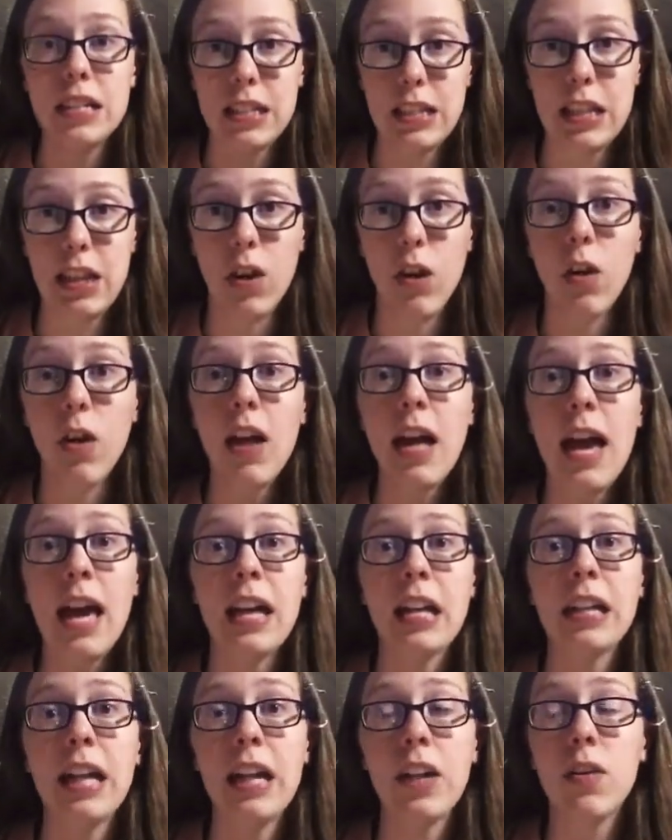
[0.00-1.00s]
deal.
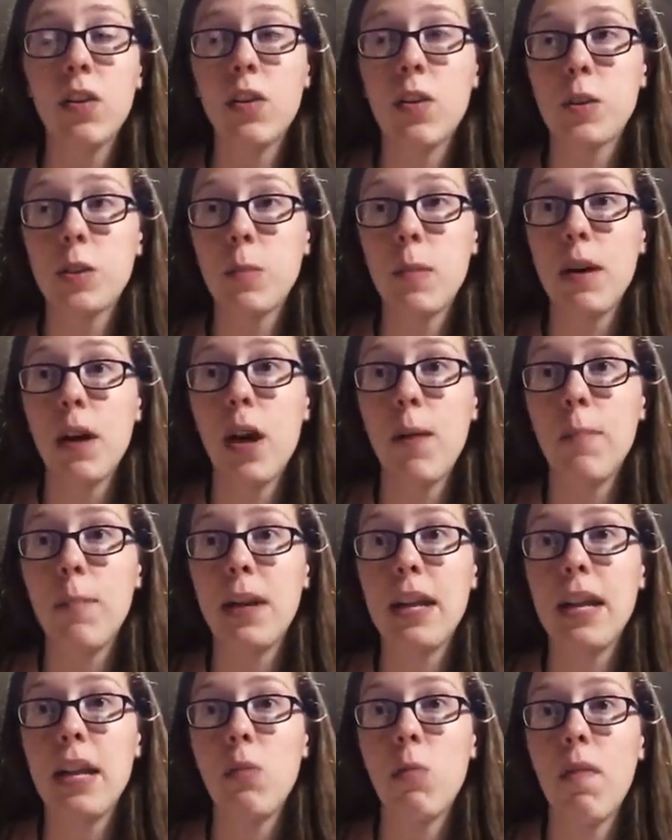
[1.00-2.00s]
And a lot of the girls in my
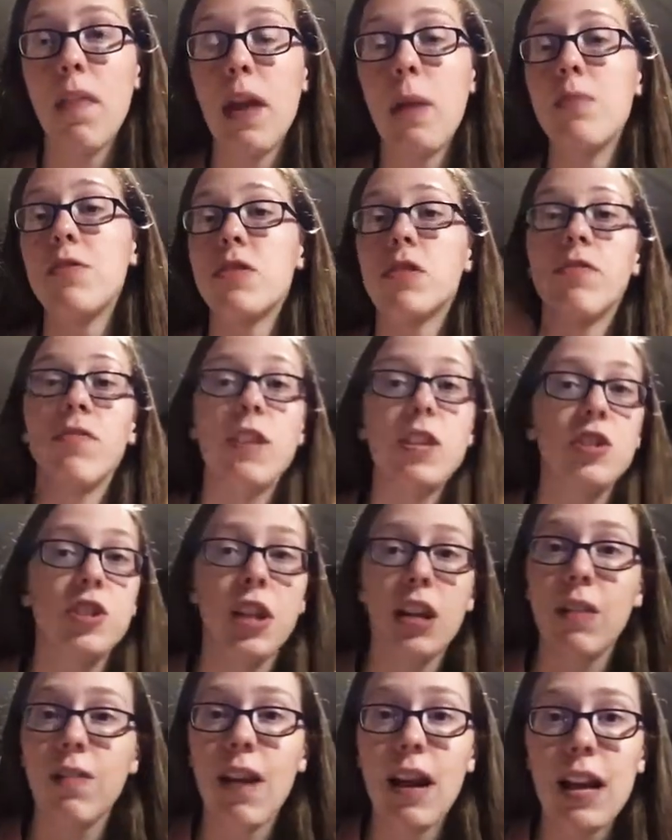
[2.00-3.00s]
company, when they would just finish
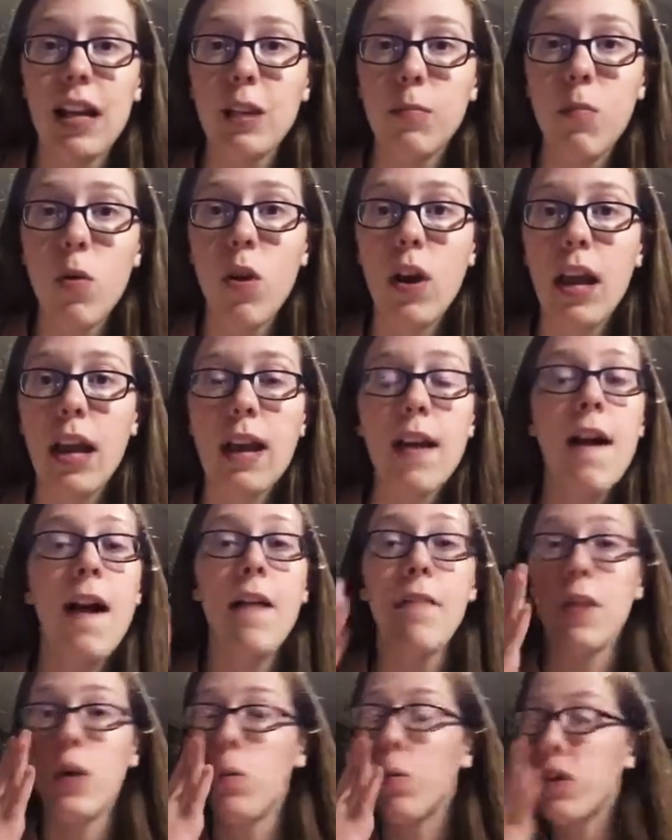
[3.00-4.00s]
getting ready in the morning,
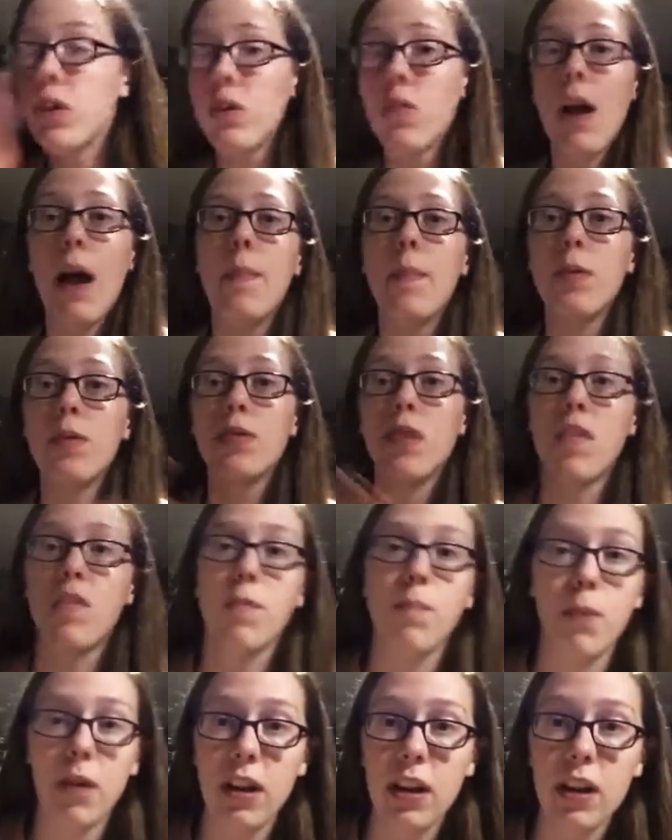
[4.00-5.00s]
they wouldn't grab their stuff
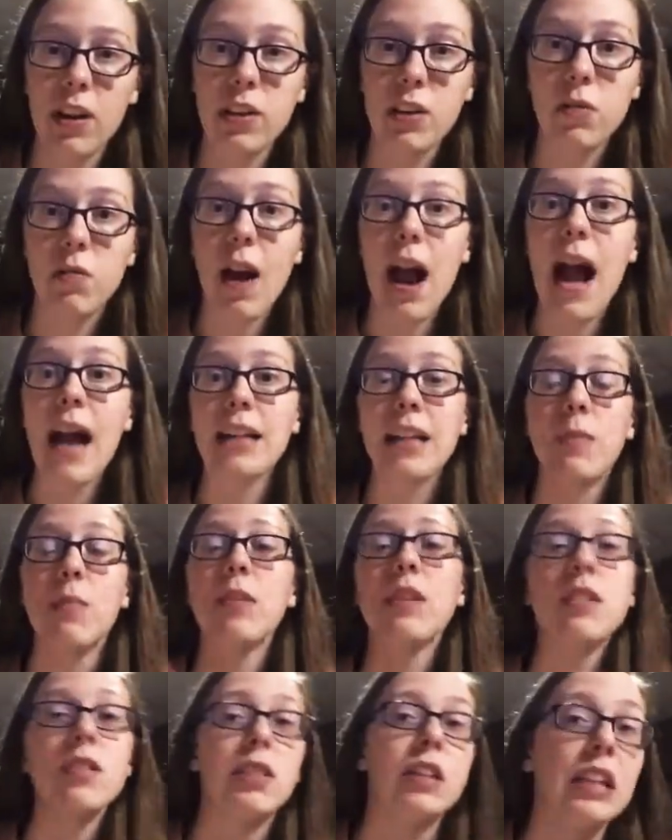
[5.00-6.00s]
and put it in their rack. They
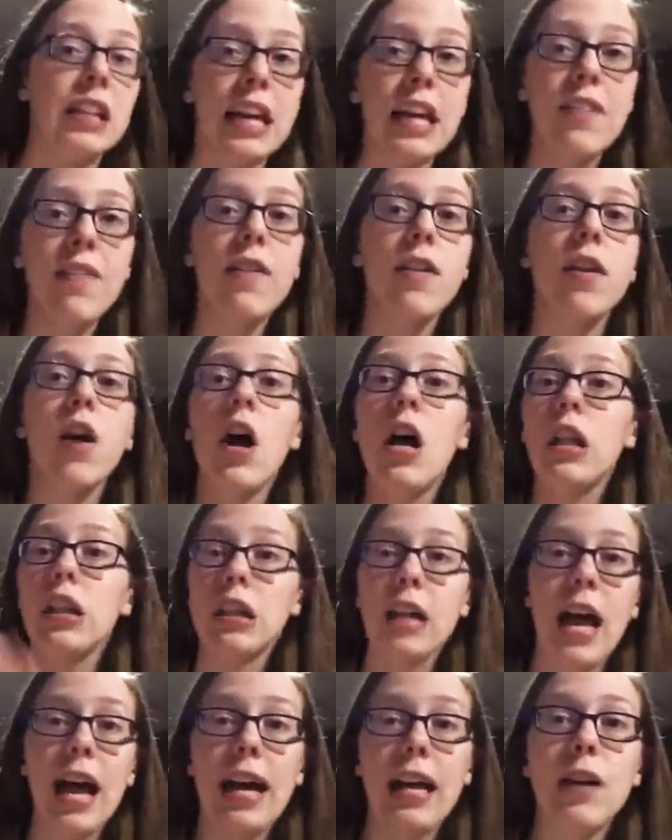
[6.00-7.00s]
would just leave it
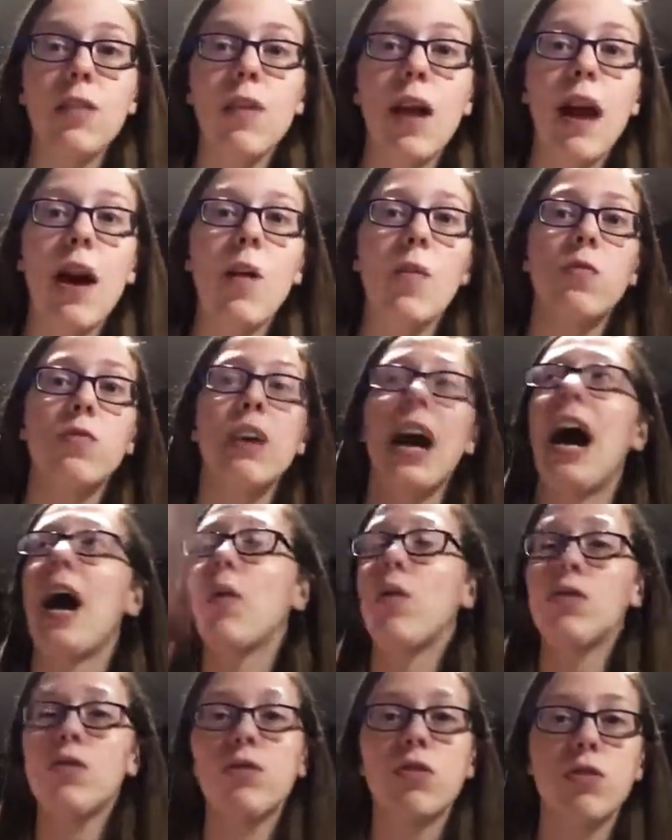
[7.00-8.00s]
lying around,
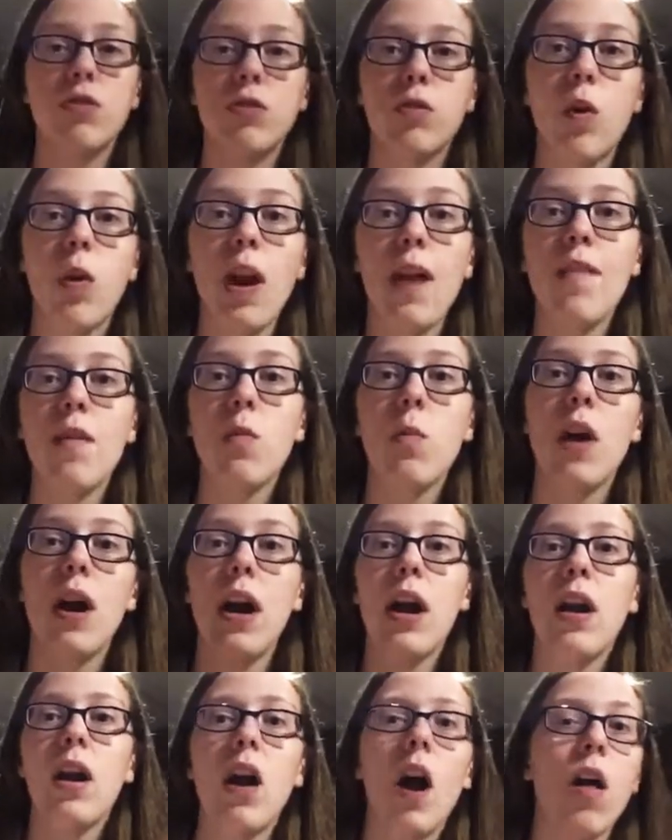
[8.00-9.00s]
towels just thrown
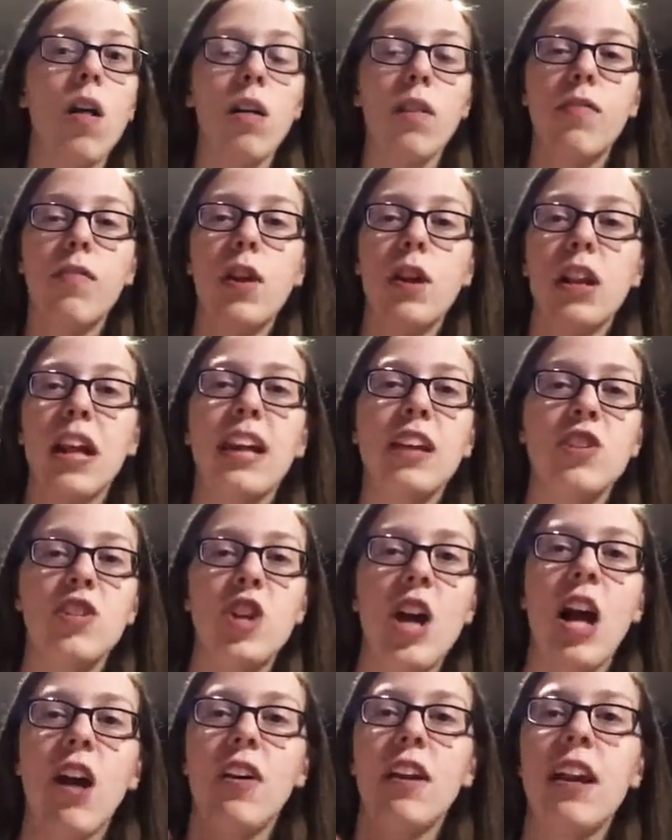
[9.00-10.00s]
everywhere, all of their like
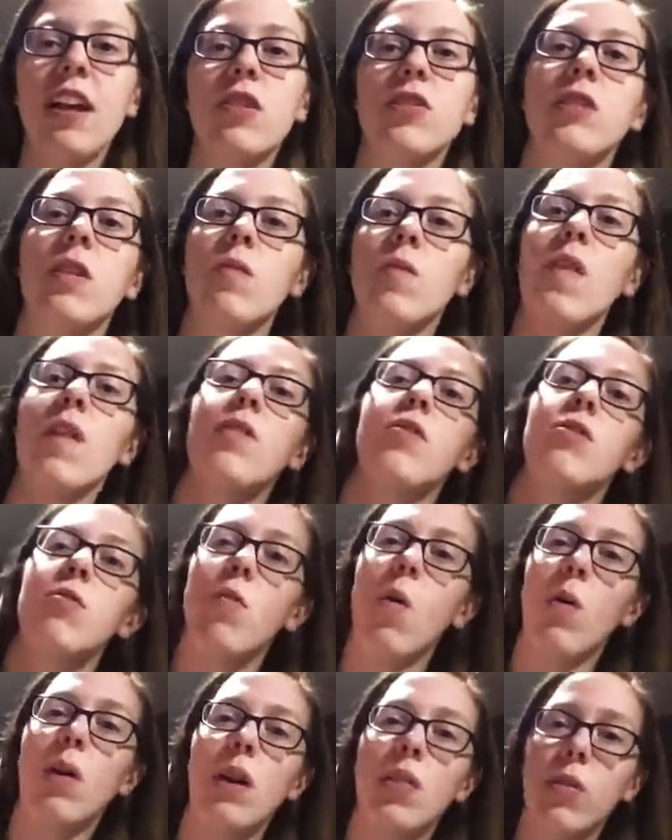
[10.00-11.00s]
gel and hair stuff, they'd
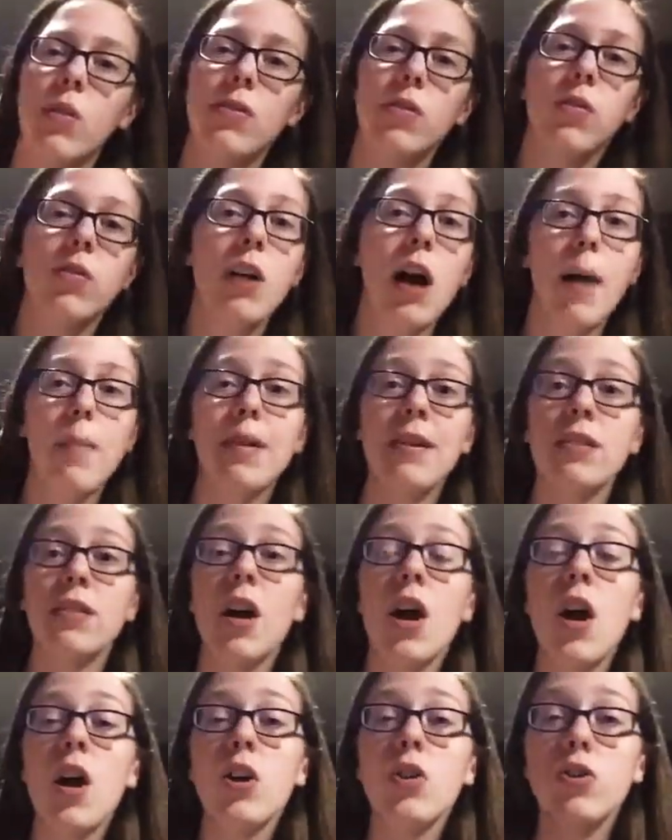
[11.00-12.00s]
throw it in those little cubbies.
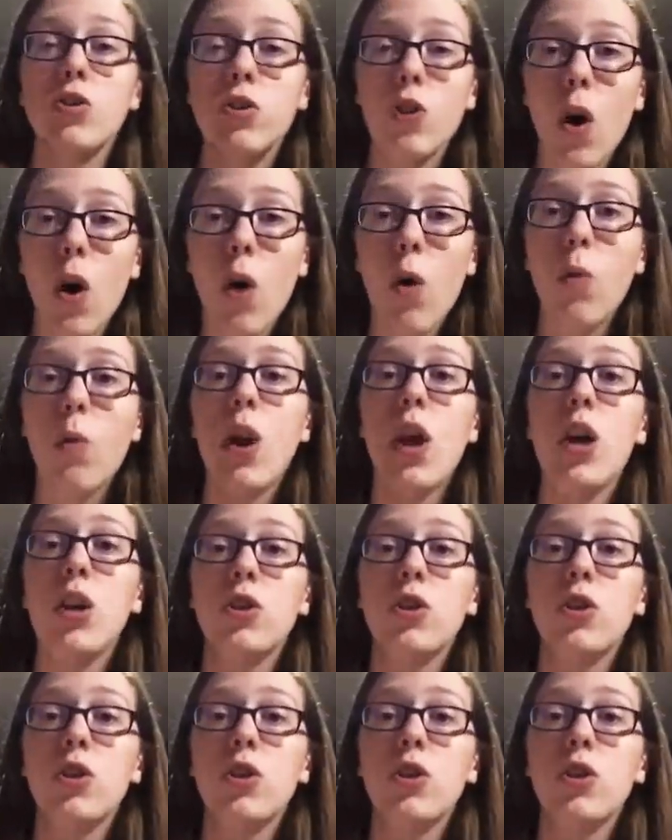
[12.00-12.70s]
Don't